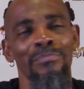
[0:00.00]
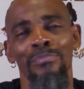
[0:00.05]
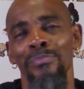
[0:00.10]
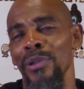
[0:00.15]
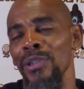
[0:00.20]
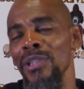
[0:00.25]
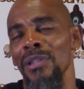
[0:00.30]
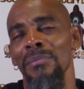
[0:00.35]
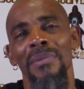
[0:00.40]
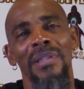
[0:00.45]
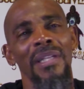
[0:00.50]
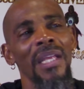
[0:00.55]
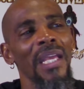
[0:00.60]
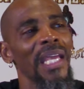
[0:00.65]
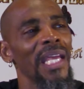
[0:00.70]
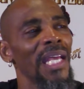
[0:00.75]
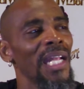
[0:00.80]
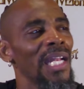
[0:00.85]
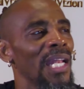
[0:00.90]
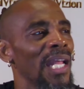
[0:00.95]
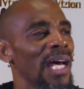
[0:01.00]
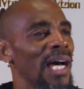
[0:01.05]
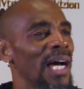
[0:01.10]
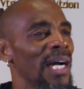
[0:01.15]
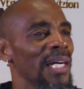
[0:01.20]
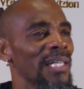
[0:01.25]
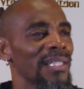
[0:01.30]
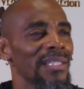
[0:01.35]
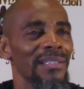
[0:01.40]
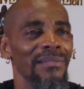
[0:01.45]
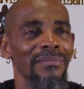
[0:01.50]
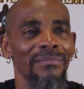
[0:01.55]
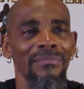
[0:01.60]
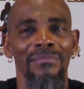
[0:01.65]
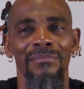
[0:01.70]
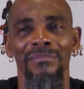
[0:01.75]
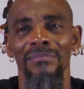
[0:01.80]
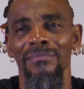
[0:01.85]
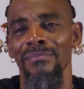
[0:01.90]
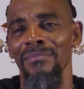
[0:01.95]
putting them in a headlock,
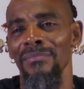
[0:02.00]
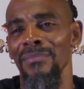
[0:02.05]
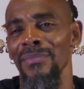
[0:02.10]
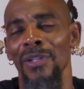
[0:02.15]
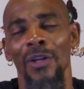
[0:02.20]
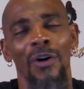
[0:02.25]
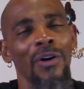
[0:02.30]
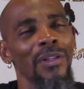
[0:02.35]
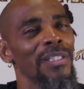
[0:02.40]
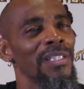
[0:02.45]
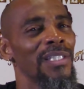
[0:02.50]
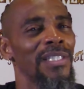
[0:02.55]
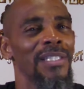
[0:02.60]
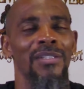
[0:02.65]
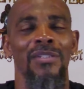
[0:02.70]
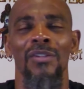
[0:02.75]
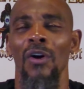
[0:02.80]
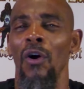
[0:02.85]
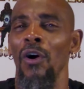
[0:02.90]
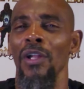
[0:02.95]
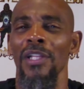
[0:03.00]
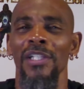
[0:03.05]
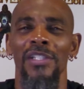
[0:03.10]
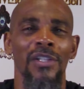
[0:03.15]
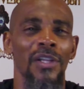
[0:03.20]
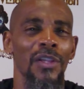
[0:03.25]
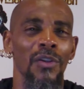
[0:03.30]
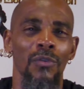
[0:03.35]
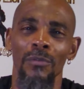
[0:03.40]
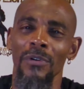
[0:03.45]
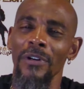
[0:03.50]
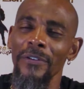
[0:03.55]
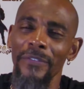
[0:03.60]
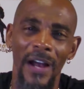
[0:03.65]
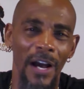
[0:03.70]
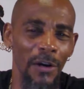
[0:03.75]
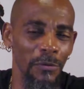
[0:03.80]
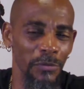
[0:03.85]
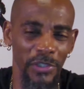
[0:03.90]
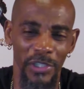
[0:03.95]
and all this other rough
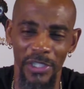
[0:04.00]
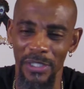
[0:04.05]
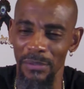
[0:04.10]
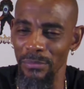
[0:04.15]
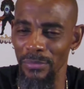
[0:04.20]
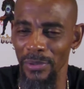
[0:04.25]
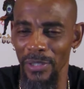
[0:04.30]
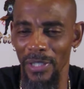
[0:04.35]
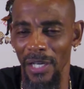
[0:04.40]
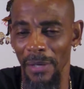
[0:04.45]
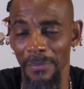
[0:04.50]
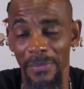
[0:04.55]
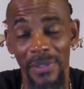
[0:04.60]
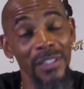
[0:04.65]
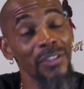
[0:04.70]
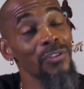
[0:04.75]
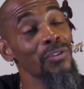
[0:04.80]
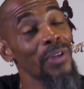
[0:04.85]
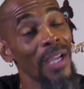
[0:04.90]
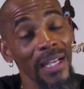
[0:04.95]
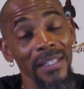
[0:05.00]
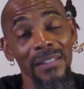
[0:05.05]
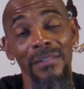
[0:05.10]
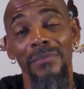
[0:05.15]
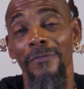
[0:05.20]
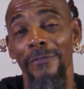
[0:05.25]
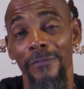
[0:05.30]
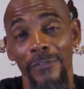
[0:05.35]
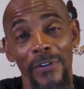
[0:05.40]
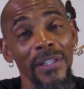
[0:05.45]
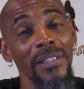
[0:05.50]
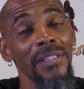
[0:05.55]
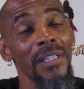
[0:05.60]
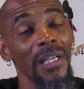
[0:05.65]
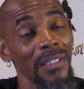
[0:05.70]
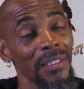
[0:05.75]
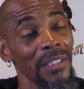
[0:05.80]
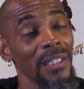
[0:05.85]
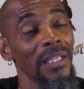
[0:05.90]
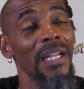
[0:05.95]
house shit, bro. I mean, you got some freaks
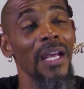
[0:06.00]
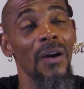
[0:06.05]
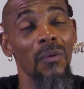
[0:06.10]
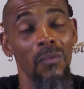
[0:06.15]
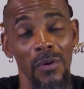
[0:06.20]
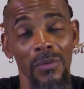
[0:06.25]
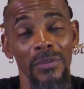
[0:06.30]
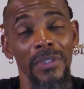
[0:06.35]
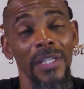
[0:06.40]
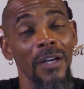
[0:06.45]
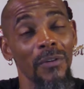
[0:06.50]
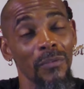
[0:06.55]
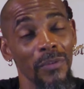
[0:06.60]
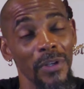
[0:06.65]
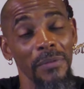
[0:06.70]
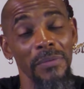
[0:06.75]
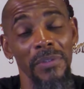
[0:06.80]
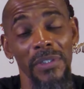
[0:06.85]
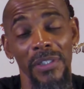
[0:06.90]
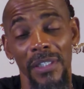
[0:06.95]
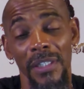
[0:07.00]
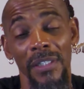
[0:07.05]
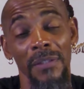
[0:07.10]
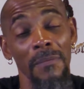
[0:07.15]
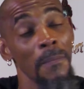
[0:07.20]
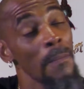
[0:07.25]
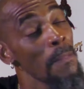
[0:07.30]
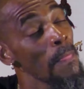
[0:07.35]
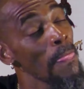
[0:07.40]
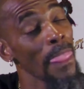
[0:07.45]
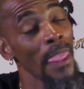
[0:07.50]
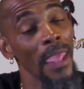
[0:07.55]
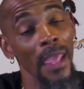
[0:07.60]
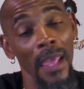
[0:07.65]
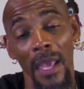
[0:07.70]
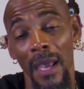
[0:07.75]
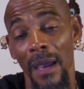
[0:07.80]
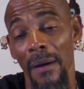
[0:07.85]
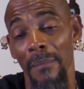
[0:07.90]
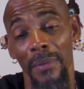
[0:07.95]
out there that want that rough shit,
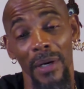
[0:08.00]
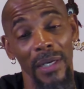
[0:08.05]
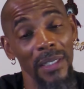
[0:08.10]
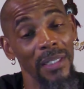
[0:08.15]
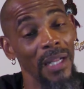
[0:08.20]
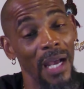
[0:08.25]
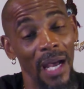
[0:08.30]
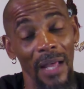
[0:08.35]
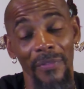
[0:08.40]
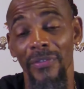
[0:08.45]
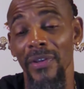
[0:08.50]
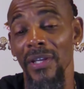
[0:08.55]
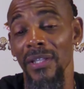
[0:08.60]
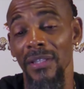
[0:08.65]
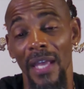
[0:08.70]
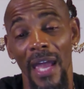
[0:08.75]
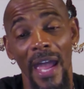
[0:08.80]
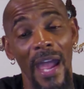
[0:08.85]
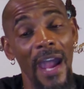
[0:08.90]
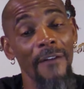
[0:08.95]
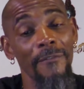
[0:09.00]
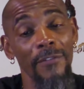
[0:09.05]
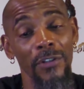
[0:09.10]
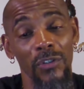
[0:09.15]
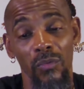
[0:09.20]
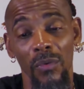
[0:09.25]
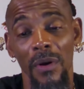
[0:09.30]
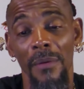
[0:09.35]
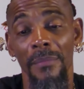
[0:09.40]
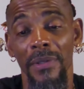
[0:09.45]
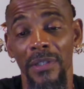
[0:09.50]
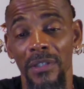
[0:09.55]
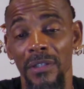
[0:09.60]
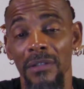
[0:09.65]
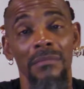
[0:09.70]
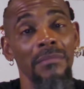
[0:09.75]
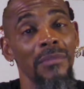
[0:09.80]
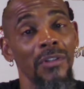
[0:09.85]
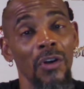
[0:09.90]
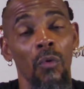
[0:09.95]
but I think the average
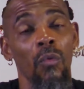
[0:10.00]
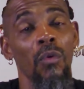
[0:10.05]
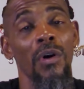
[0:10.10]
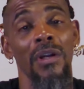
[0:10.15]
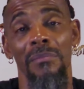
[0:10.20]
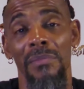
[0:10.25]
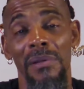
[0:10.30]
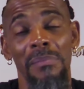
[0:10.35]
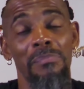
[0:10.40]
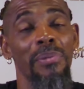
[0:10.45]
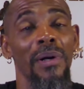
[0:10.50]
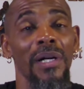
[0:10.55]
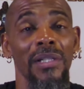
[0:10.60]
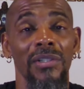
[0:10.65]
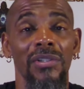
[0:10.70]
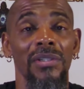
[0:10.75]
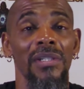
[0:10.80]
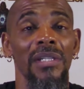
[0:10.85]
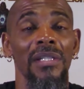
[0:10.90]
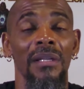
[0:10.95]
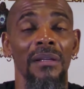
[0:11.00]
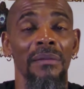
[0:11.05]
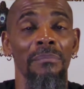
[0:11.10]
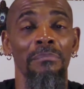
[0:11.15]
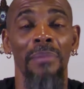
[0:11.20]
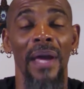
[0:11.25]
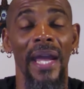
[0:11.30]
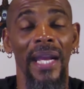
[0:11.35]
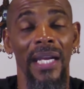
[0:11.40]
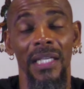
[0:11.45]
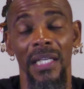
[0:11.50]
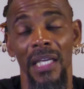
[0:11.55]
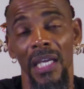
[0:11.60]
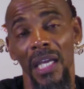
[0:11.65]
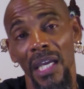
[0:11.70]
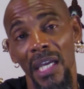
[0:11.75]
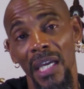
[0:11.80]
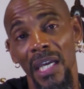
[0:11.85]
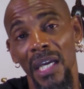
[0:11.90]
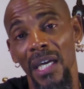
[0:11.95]
woman don't want to be punched in the back of the
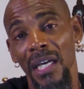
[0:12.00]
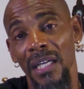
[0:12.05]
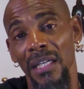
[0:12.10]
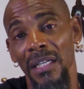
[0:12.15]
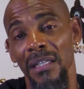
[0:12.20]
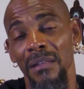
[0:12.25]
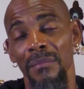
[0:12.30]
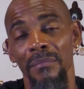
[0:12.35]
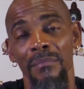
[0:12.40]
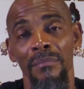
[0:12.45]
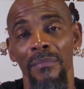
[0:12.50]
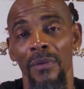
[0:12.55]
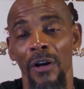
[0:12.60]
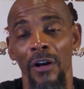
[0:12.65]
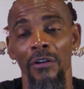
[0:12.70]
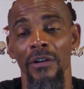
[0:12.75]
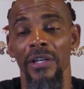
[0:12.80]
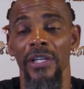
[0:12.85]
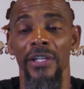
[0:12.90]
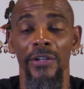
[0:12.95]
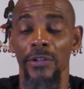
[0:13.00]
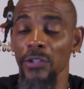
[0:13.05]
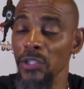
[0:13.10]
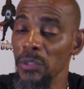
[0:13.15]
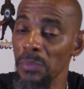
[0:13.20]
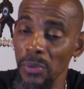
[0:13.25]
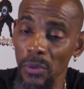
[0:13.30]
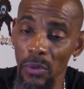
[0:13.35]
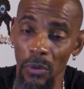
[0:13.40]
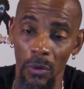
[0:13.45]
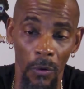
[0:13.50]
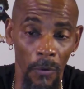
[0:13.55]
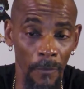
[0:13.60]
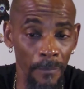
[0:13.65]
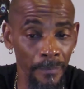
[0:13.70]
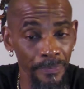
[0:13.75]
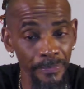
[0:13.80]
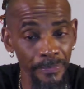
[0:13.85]
head and her ears pulled.